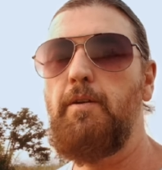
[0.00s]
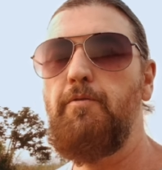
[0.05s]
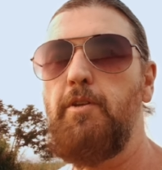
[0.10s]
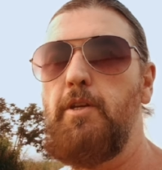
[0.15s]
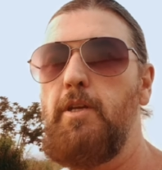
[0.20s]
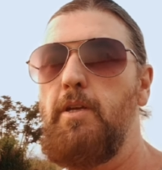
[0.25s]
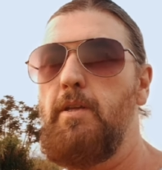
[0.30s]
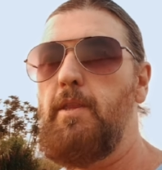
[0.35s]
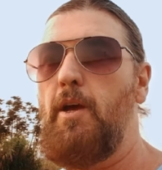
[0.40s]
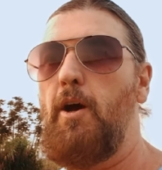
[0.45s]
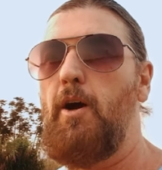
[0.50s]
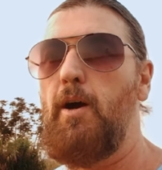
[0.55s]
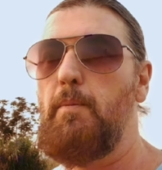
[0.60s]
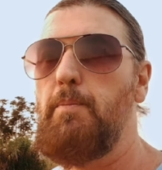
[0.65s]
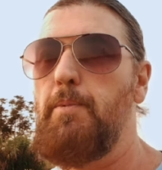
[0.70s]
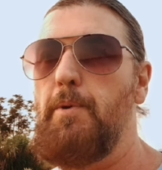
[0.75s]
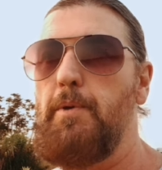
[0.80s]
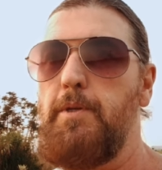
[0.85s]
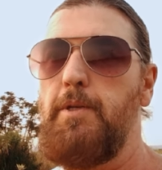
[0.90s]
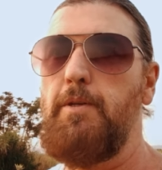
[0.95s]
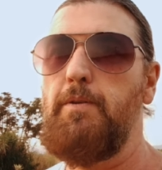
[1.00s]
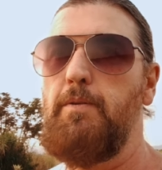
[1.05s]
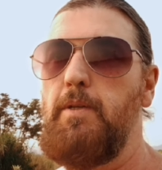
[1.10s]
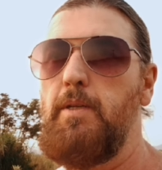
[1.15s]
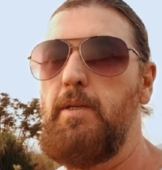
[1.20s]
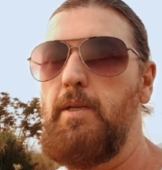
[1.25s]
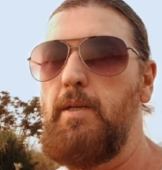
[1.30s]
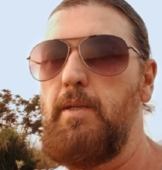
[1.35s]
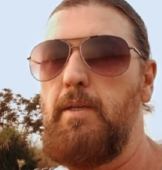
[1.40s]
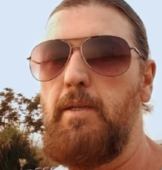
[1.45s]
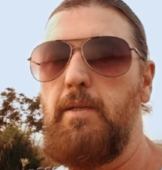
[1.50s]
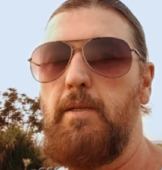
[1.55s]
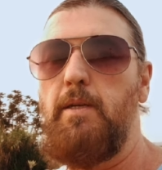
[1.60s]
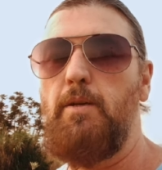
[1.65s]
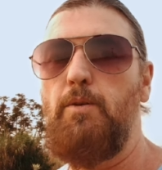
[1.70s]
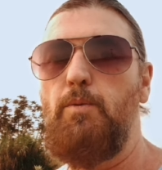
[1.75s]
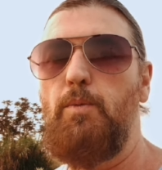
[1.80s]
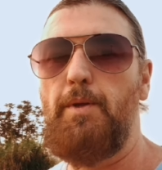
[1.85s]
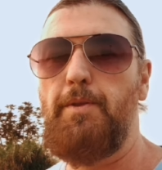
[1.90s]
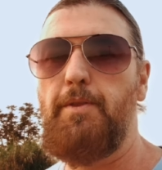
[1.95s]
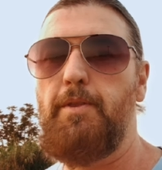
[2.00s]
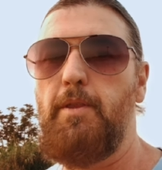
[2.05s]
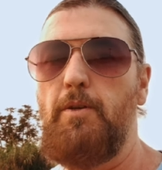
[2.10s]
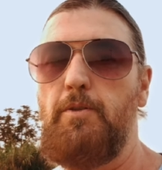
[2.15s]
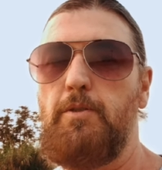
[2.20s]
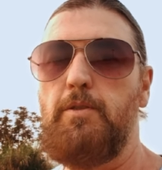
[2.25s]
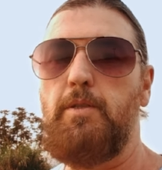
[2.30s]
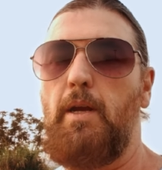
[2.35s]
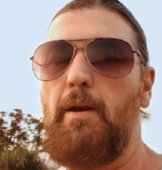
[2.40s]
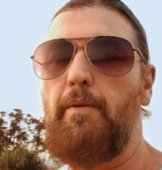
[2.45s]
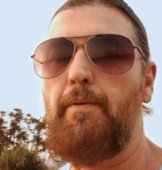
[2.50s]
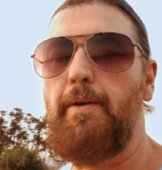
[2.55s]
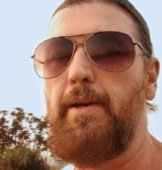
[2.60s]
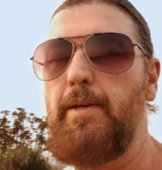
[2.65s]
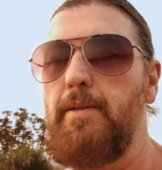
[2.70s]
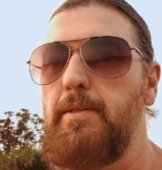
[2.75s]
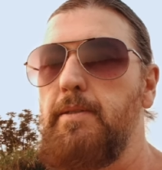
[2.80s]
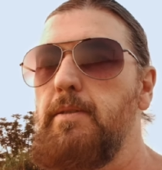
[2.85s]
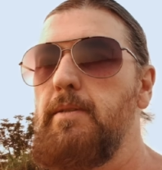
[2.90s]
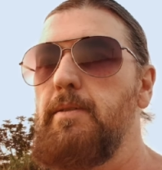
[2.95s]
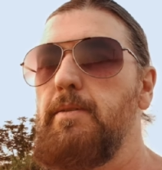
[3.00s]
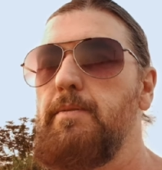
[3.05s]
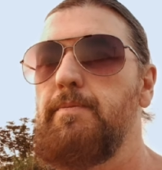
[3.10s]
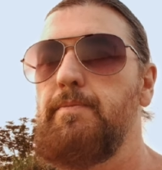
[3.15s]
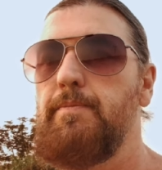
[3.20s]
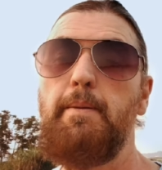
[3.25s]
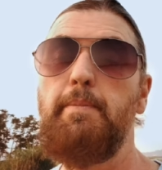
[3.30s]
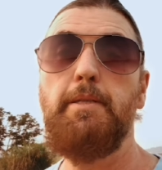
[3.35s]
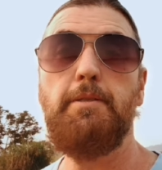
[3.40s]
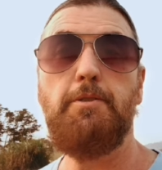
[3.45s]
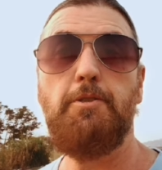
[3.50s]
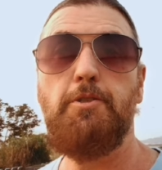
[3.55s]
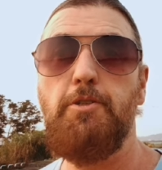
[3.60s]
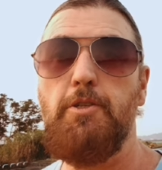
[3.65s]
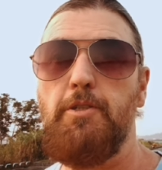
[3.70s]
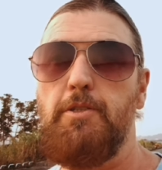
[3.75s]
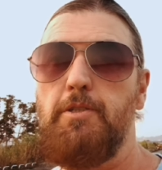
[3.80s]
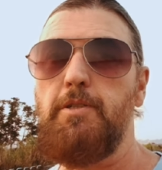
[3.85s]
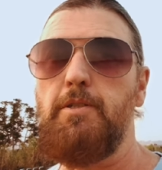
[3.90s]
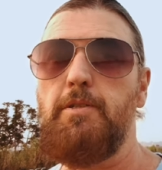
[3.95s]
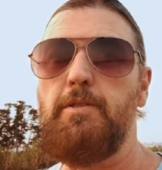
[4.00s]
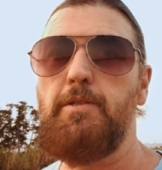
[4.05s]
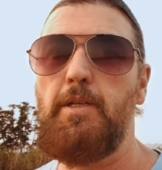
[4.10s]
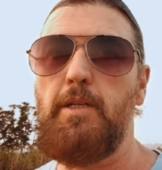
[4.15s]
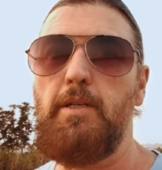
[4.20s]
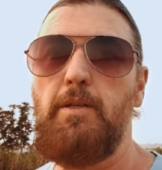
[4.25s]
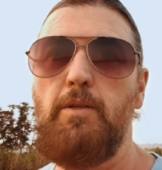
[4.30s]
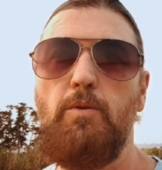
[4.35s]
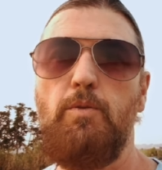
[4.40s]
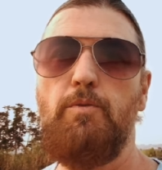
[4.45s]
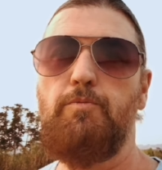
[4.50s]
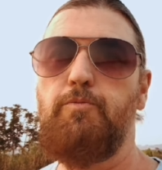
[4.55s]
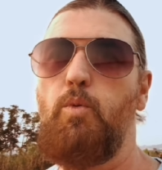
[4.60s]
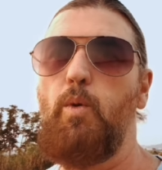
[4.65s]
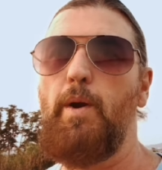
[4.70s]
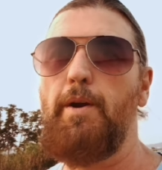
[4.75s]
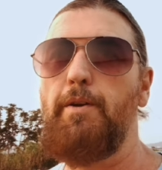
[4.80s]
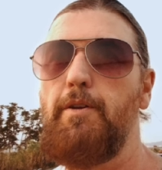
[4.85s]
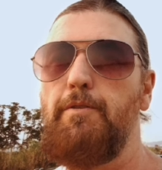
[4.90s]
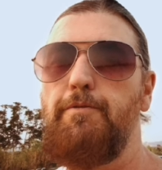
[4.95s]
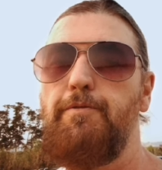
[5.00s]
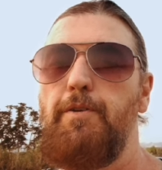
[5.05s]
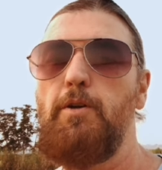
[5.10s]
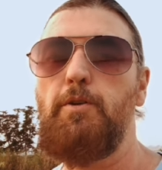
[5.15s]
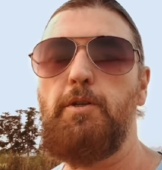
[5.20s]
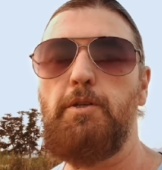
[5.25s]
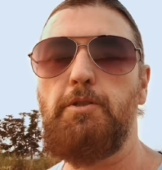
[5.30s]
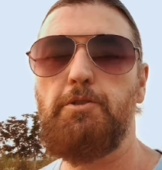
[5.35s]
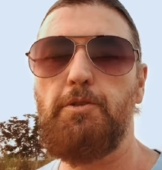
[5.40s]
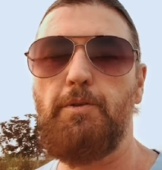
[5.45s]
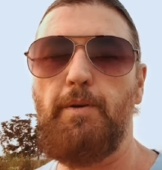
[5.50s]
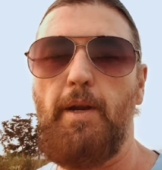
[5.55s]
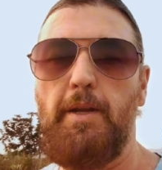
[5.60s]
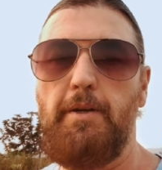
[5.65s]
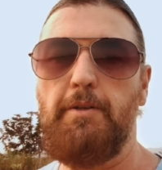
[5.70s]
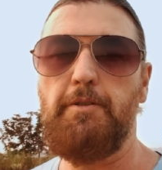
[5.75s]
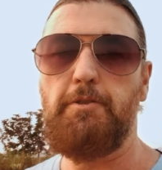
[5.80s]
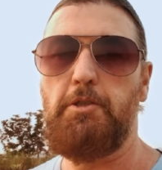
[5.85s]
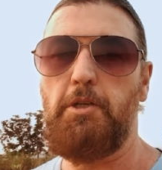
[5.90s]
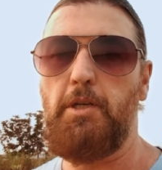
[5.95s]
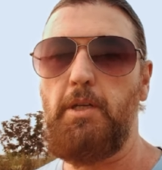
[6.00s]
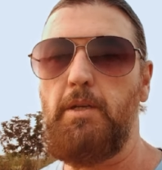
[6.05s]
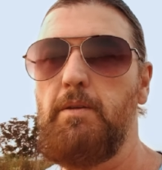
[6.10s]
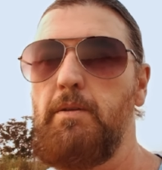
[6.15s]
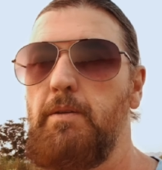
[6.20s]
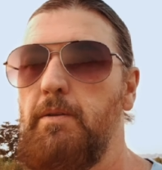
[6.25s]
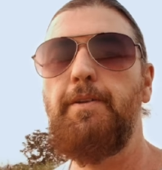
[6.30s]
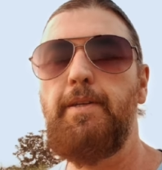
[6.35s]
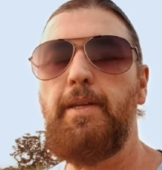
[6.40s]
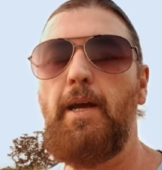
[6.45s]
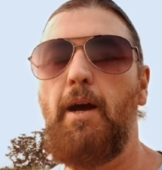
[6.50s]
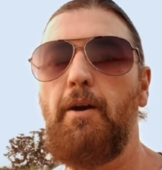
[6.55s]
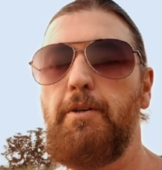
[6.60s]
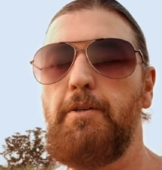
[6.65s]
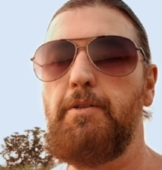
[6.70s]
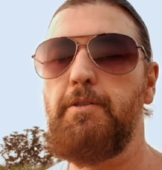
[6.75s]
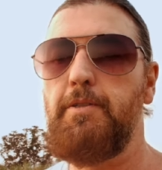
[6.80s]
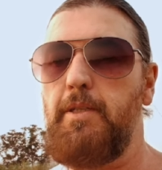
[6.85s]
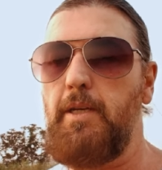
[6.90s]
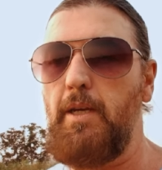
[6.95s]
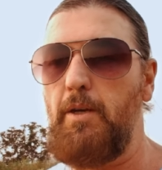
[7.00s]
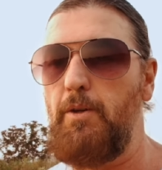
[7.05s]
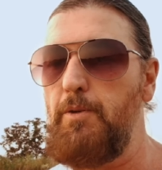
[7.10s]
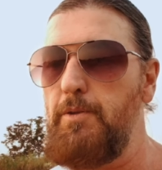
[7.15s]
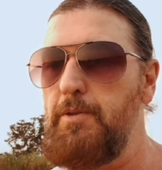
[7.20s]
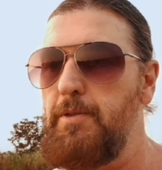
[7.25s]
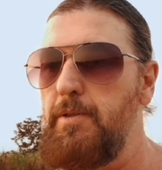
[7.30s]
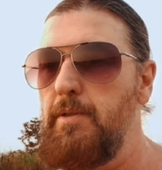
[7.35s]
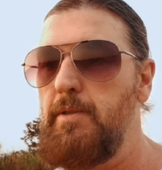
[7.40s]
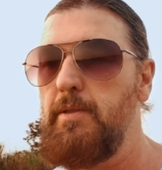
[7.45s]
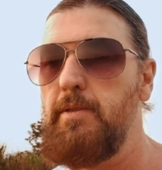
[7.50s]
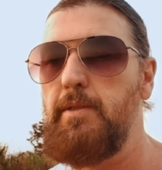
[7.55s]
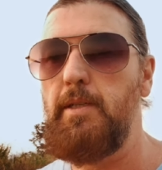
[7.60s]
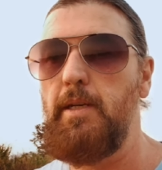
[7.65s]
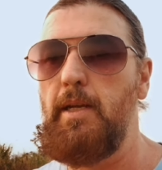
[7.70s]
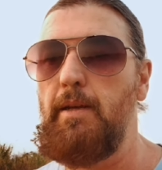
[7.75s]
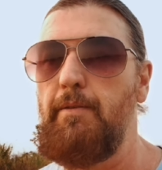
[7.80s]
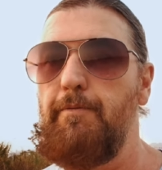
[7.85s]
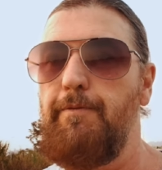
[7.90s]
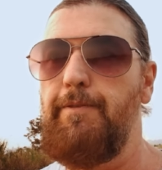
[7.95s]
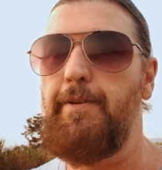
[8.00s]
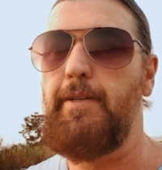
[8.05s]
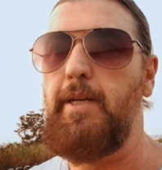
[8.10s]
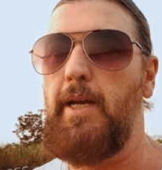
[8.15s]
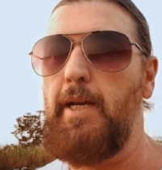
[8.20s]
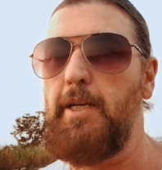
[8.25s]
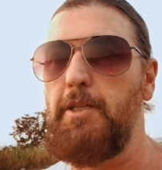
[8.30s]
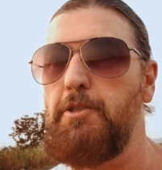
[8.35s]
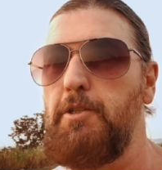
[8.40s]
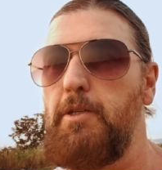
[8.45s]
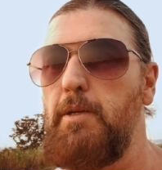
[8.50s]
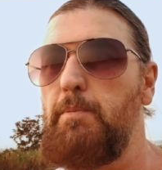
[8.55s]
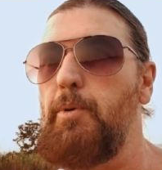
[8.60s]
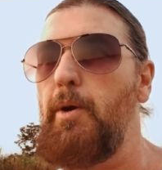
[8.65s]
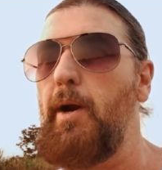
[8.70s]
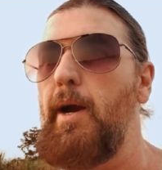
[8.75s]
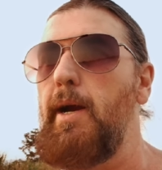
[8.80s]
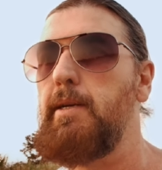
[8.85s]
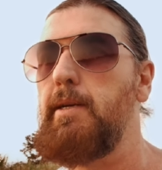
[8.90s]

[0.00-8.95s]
giving you the opportunity to deal with those areas. Maybe it's just a signal of where to focus your energy. If you doubt your skills, it's an invitation to